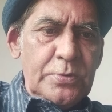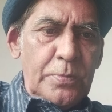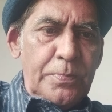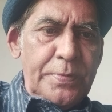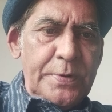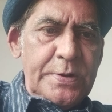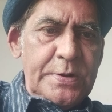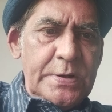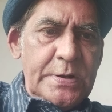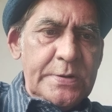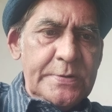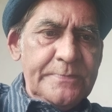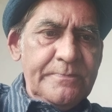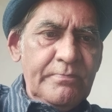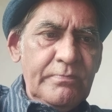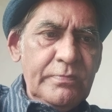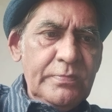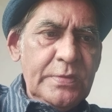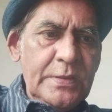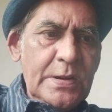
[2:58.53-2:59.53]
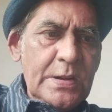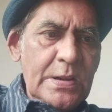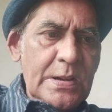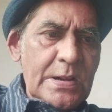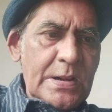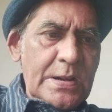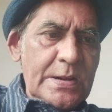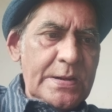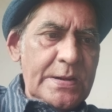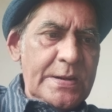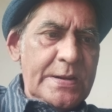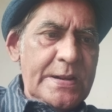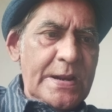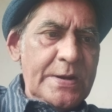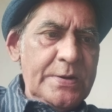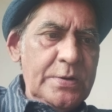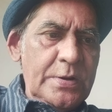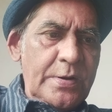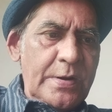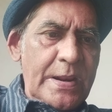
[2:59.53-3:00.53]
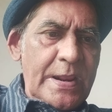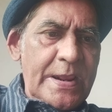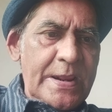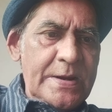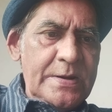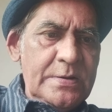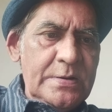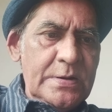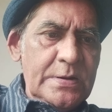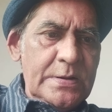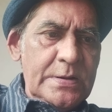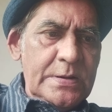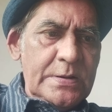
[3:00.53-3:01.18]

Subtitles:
opinion. He kind of ran